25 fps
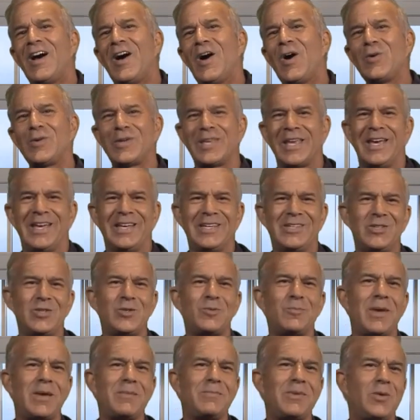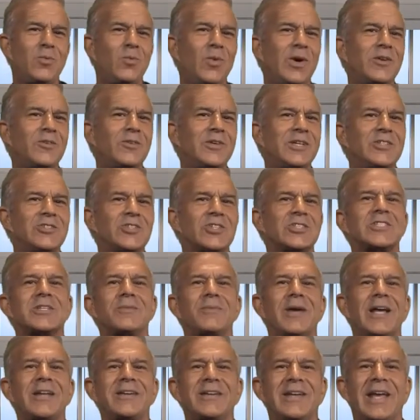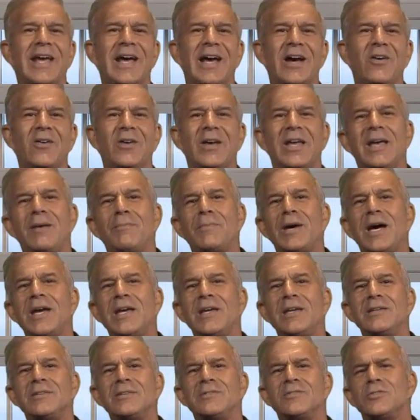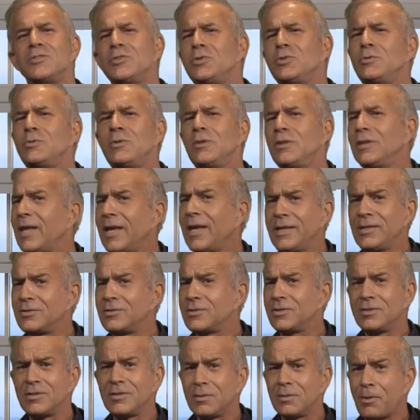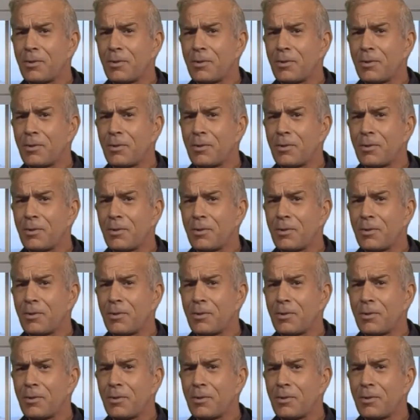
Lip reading: Okay, you may be wondering just about now, am I too late to the